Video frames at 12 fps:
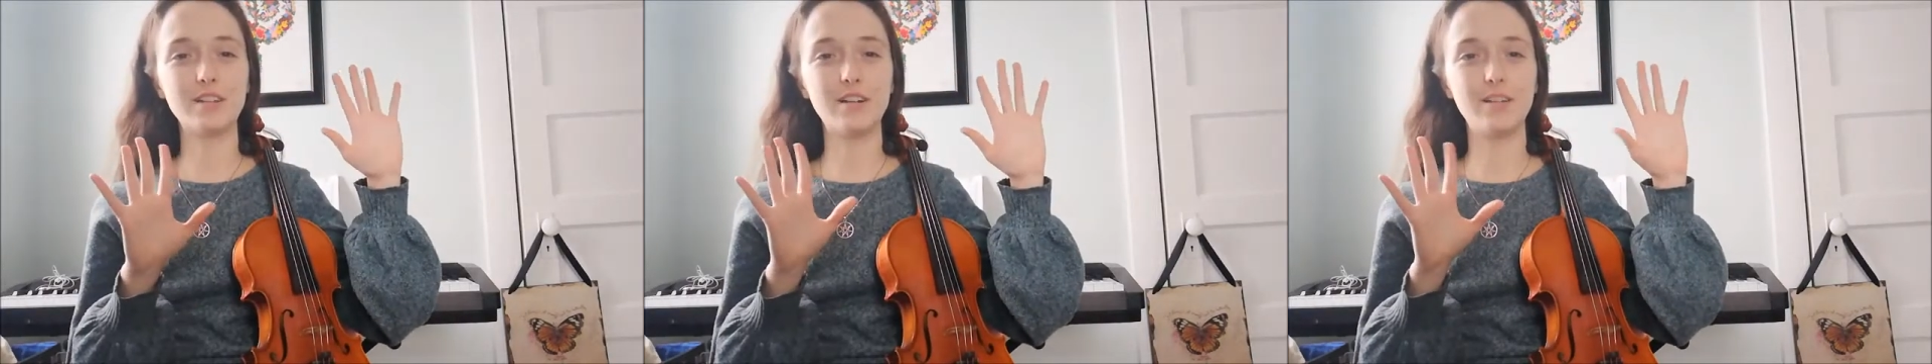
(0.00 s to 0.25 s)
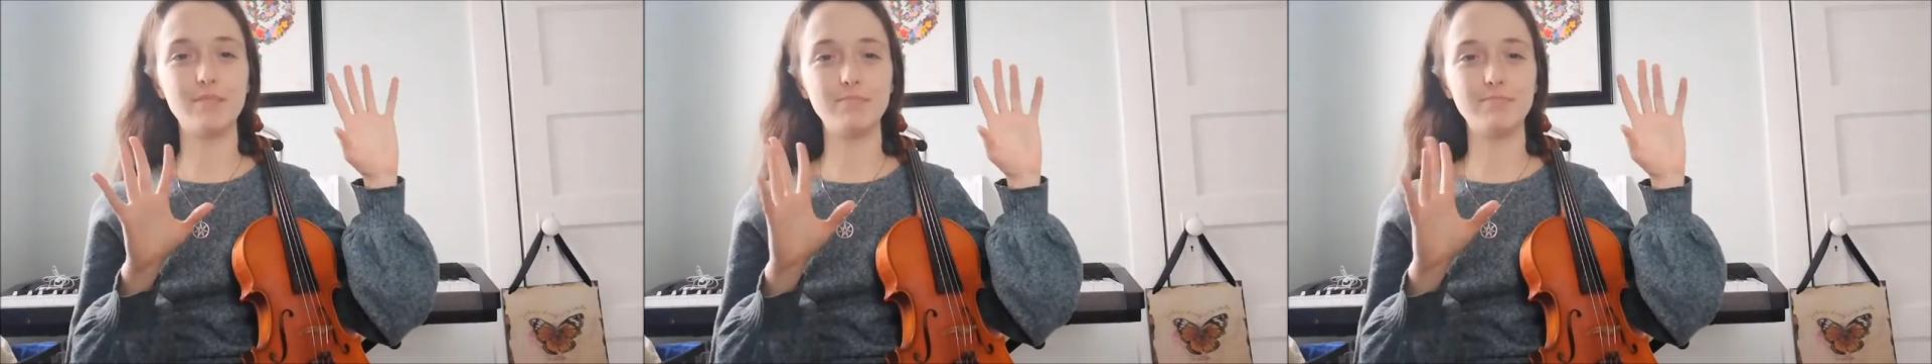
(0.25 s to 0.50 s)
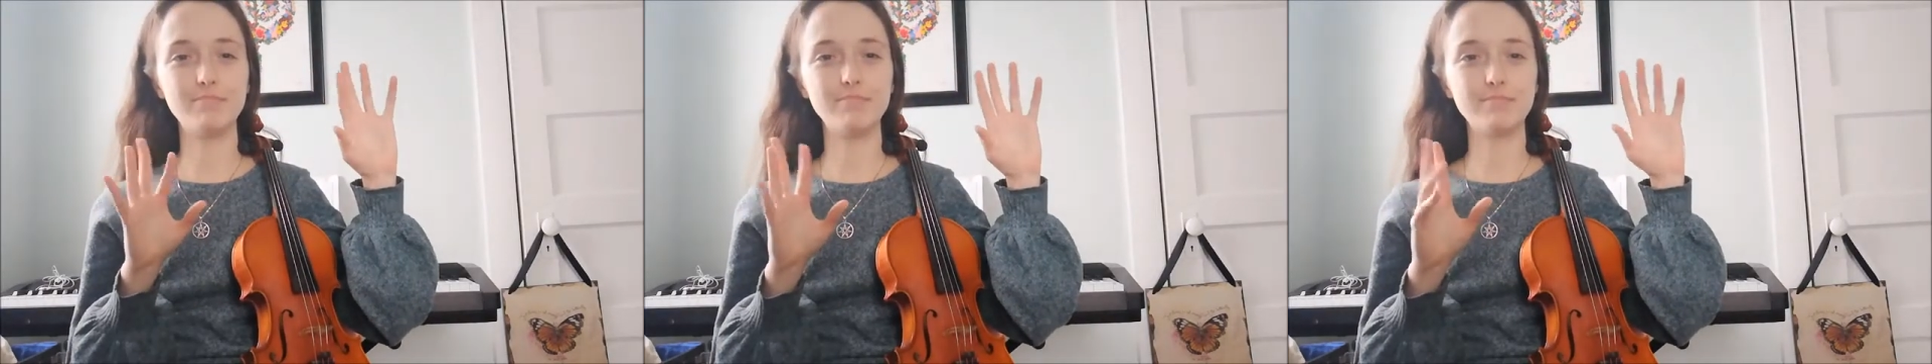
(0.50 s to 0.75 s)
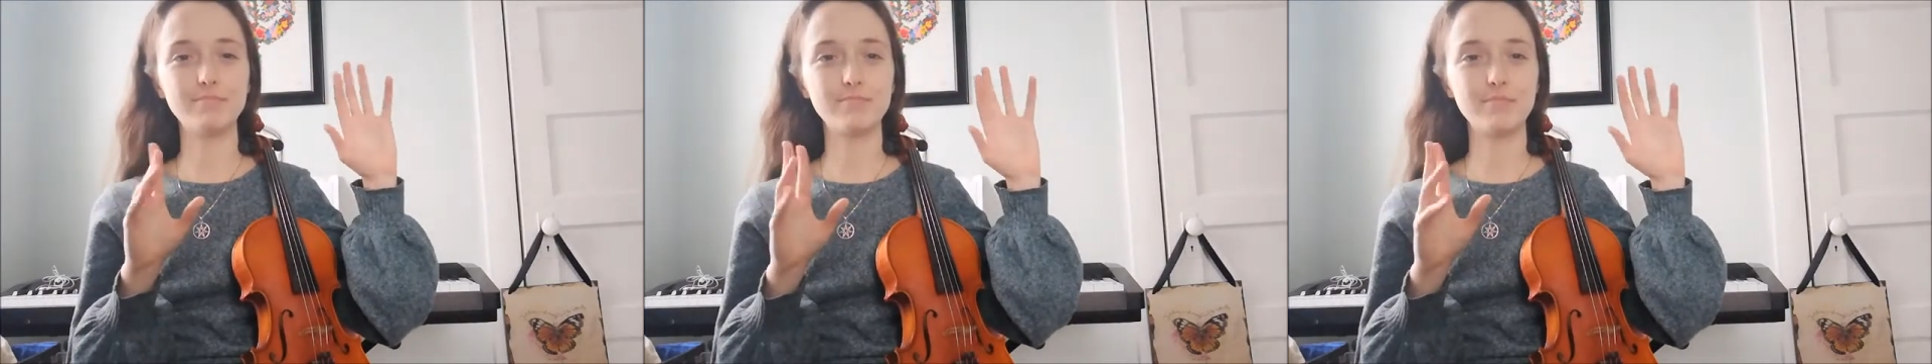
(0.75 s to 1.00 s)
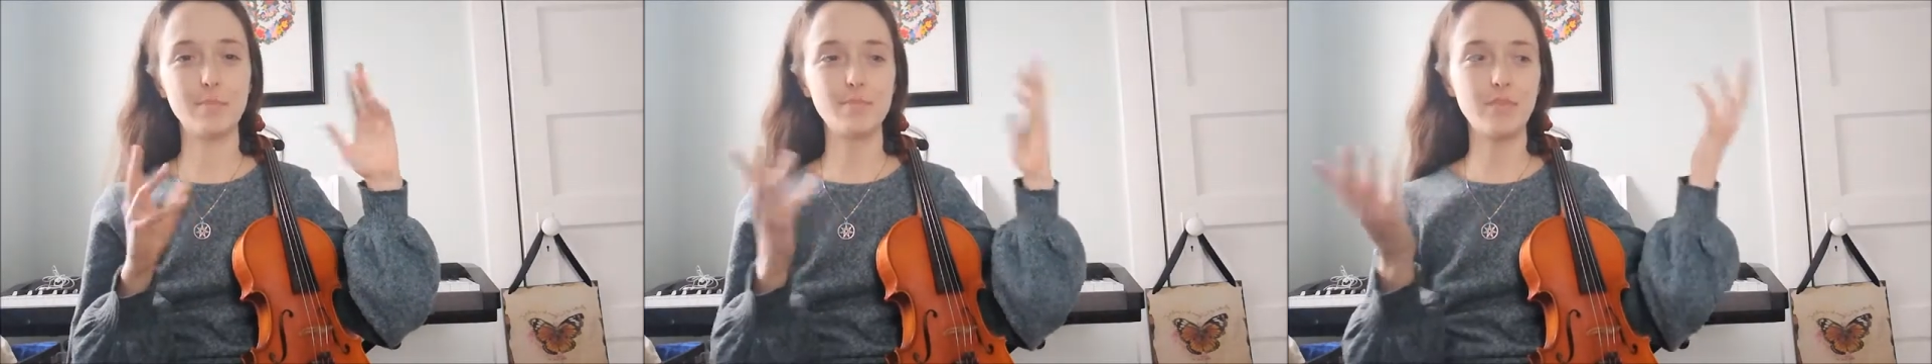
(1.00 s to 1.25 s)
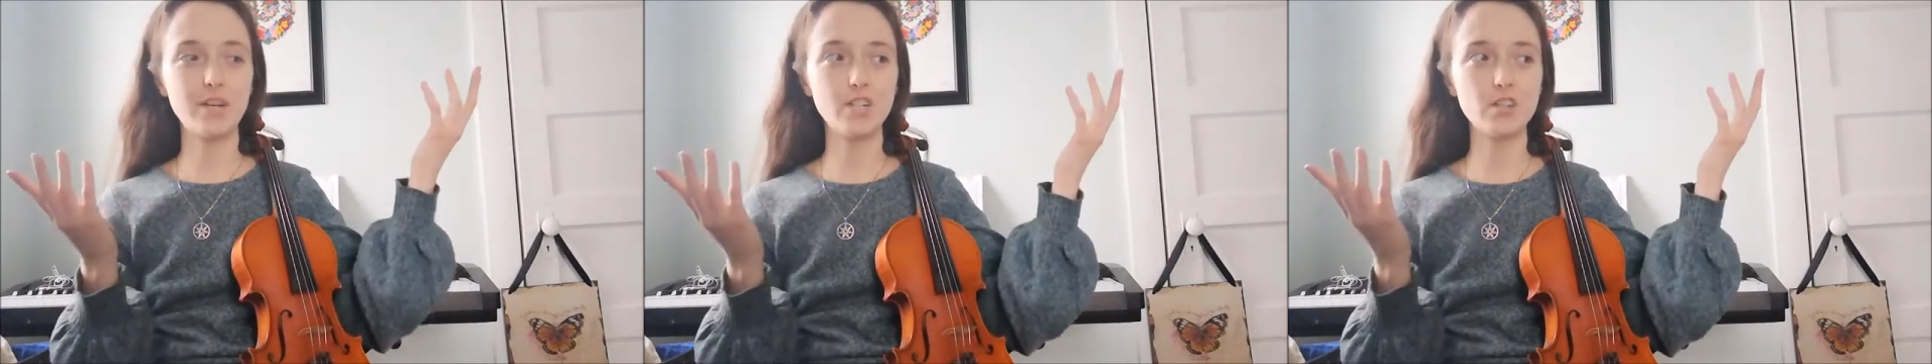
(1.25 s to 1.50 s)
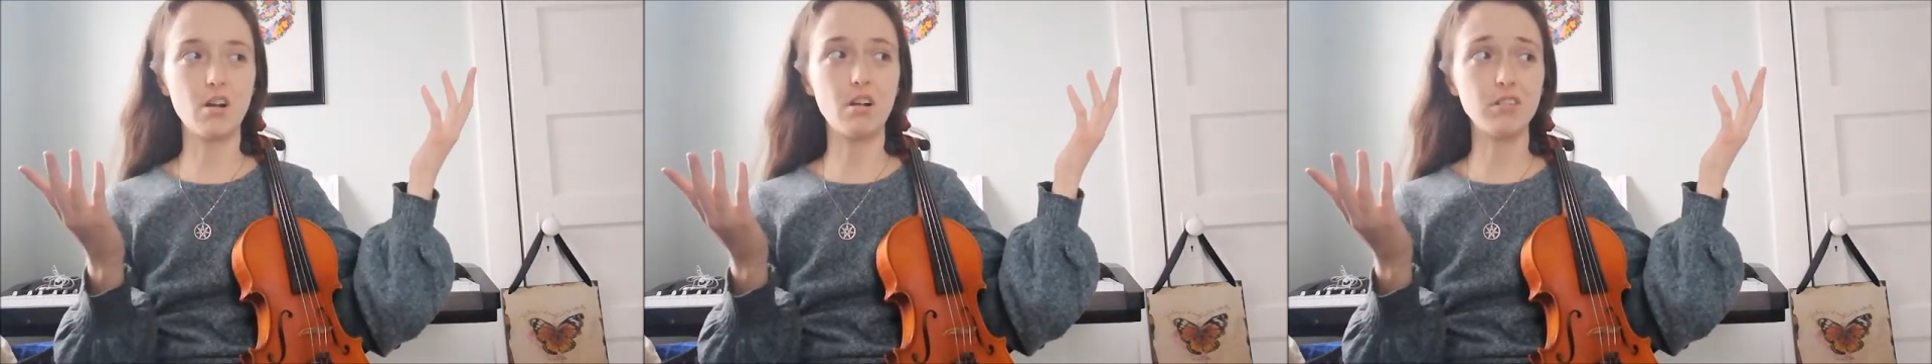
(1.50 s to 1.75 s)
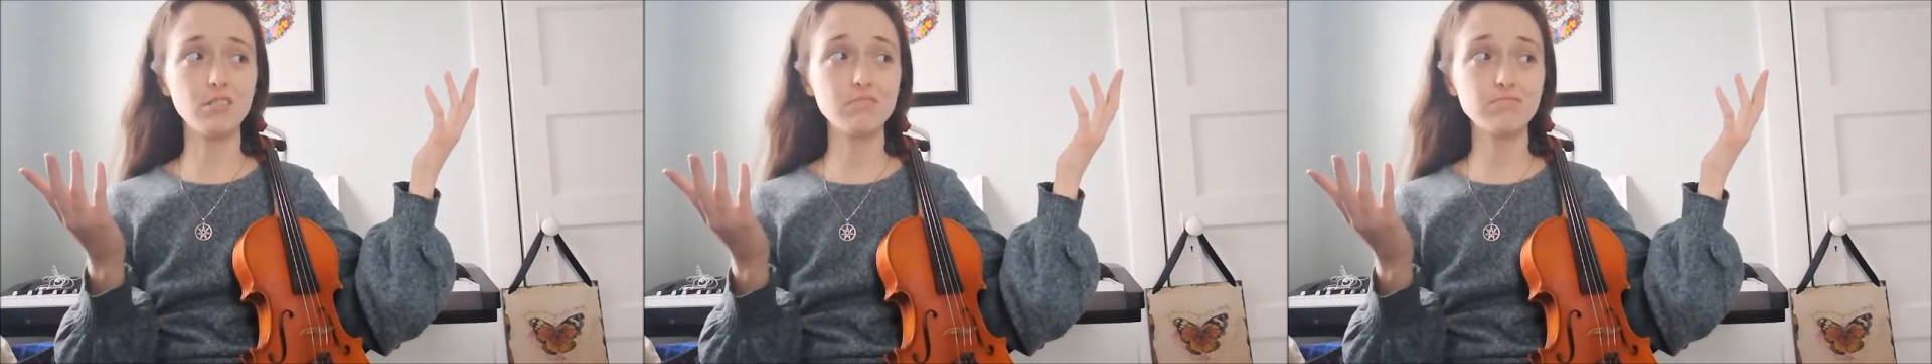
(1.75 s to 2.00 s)
I'm very
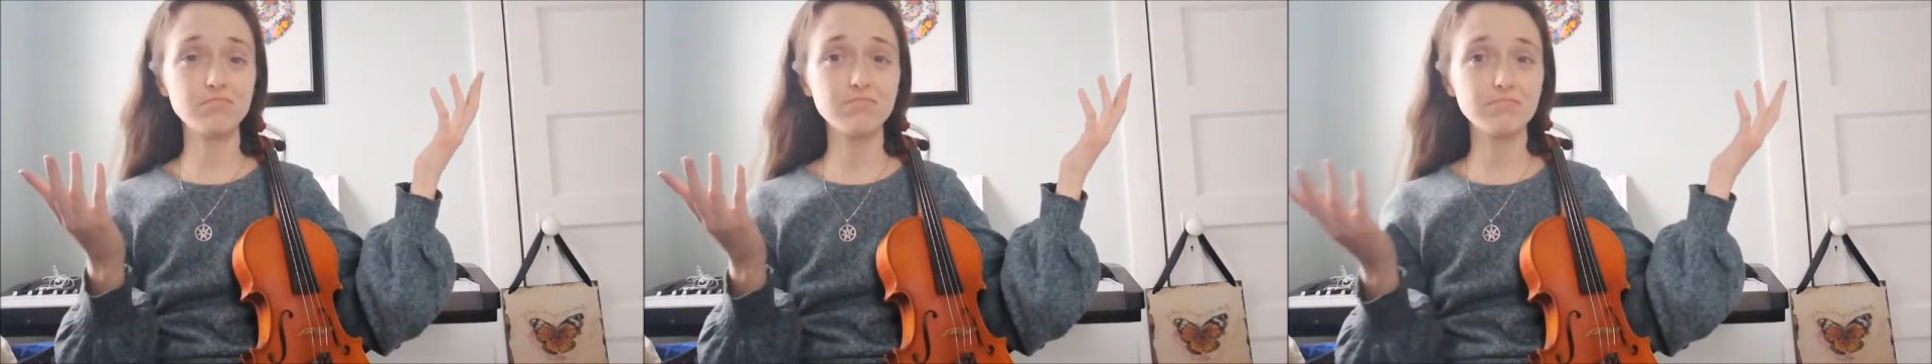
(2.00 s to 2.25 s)
tall,